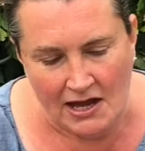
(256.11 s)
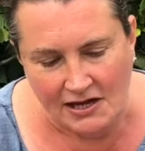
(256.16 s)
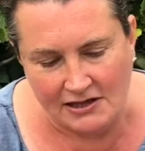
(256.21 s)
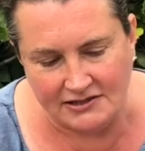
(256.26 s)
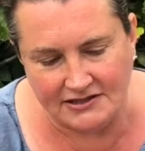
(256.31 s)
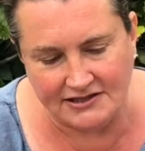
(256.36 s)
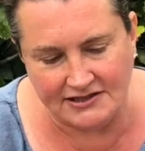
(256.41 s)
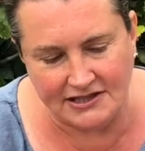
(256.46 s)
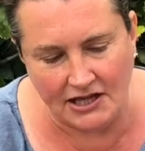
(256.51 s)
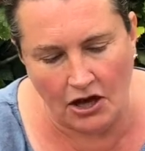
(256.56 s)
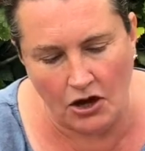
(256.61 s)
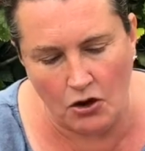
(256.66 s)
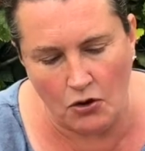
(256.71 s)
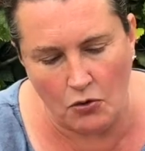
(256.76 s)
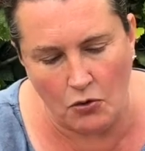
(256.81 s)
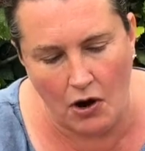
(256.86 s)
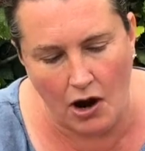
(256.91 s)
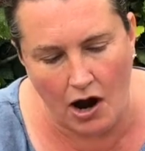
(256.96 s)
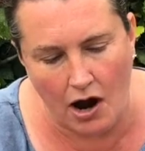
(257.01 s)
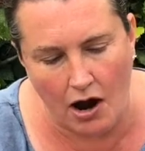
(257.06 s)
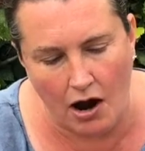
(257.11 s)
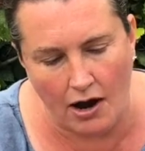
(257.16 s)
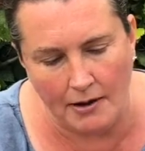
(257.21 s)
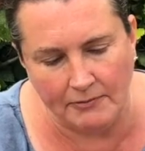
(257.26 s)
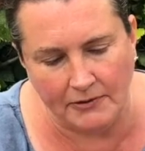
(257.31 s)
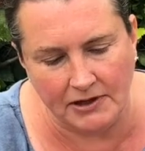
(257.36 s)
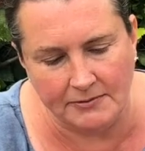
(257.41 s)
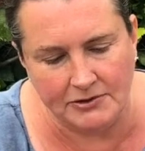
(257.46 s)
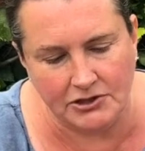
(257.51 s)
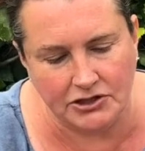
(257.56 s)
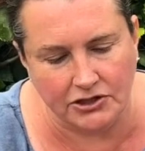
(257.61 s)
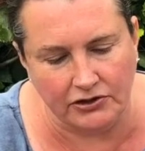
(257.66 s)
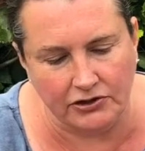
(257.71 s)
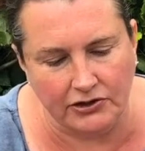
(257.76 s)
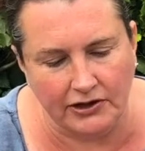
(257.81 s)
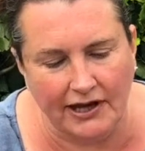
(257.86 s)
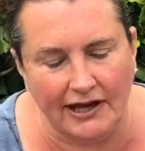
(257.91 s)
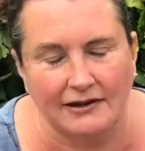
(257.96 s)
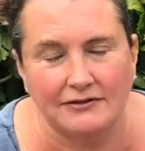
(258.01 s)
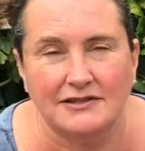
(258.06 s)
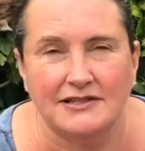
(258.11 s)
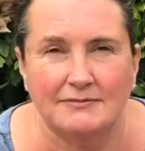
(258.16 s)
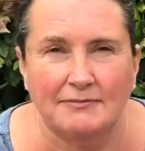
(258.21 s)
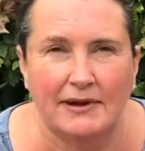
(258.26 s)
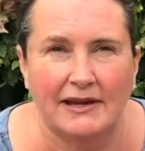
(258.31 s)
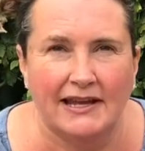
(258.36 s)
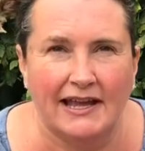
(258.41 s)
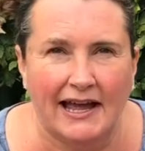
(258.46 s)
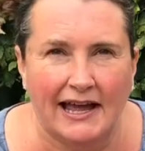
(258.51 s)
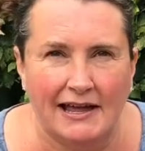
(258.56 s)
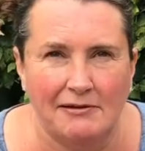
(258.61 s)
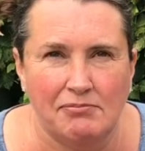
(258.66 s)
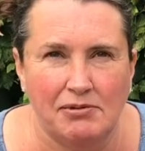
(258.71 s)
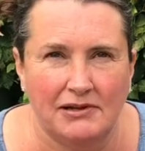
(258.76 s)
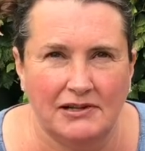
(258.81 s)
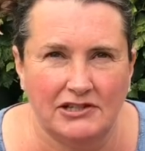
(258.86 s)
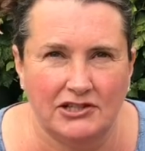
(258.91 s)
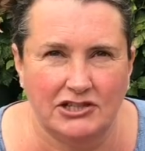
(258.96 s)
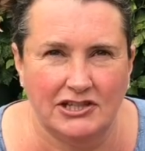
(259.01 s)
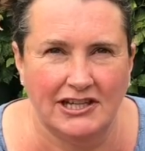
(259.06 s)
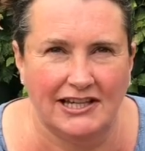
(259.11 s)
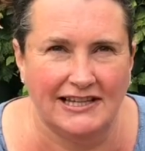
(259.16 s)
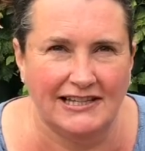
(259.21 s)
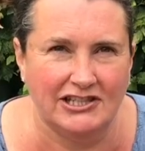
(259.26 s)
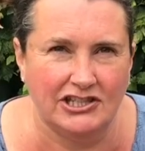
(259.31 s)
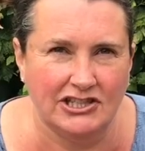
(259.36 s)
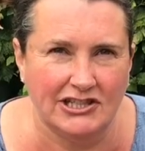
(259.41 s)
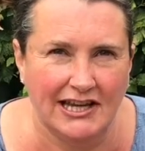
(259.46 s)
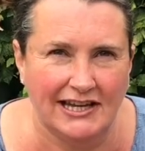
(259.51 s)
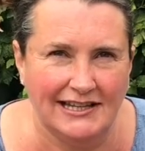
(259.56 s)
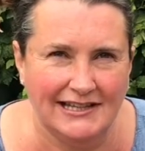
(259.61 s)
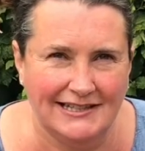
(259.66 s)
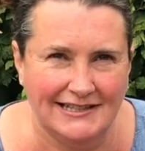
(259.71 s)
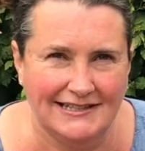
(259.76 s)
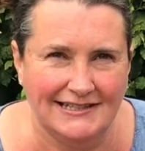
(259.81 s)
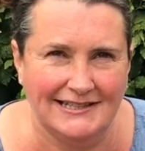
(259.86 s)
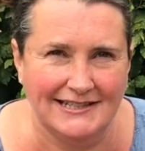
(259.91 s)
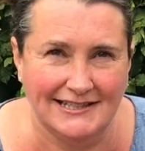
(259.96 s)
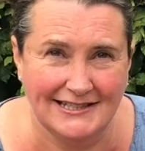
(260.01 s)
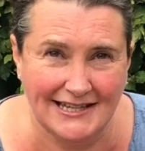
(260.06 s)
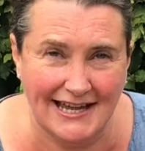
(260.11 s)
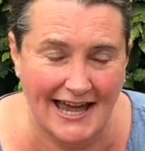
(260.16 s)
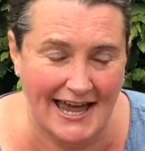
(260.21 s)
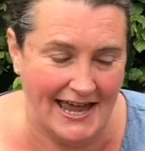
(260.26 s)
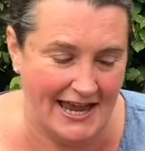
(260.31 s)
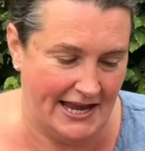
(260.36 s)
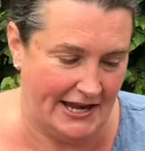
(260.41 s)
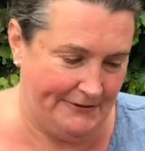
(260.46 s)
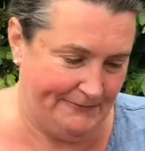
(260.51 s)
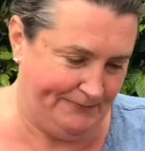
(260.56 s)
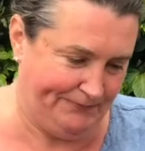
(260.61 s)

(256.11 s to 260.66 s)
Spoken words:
So I'm going to be showing you how to make apple and chili jelly today.